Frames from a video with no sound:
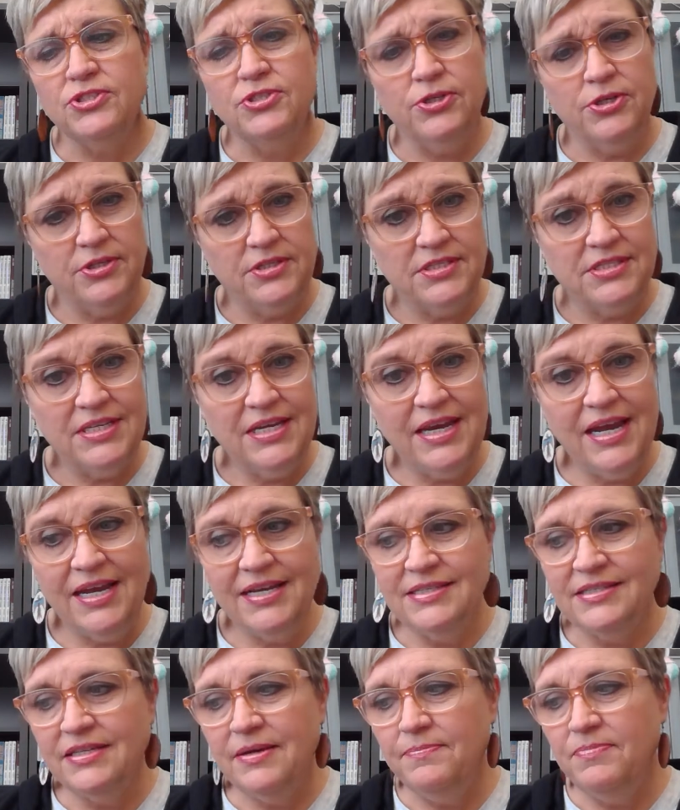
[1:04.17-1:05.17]
Tootsie
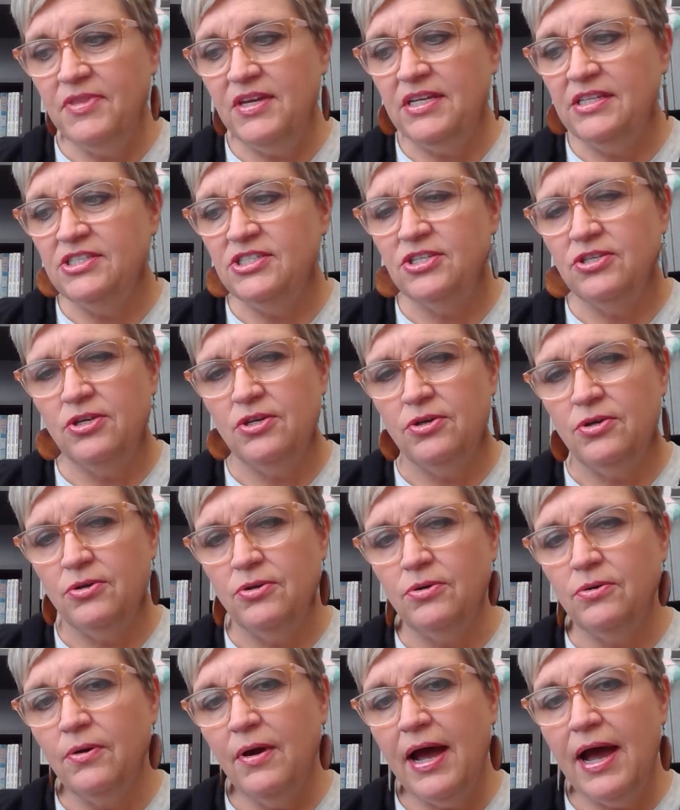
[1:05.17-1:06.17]
get something
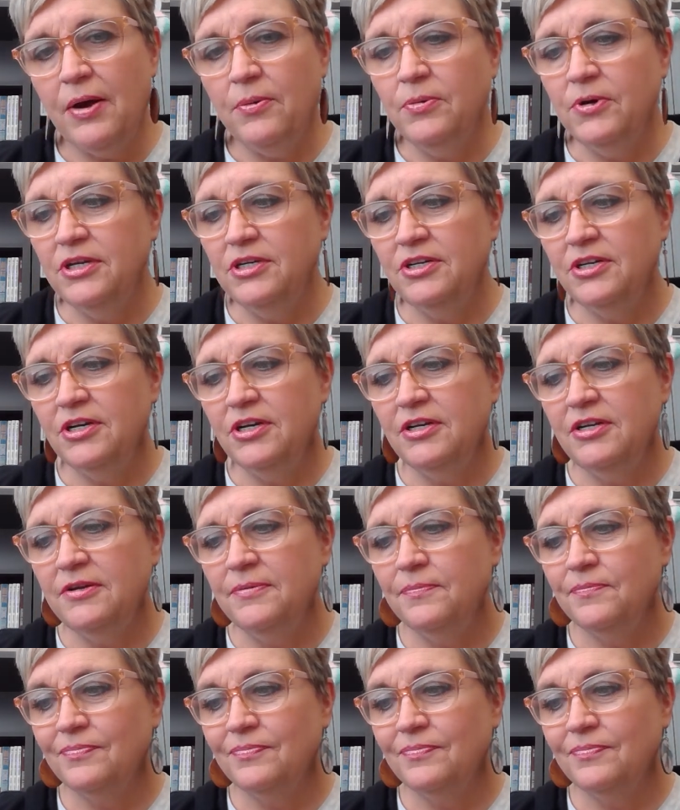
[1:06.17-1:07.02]
too? I wondered.